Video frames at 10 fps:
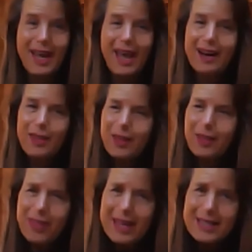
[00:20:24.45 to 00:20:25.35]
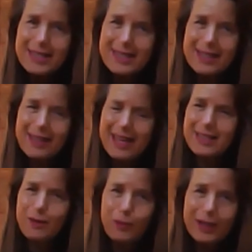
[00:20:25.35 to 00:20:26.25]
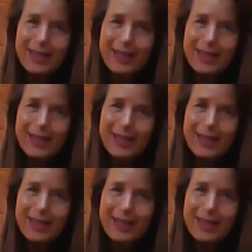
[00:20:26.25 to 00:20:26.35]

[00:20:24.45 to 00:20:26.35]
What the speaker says: And I think that's a really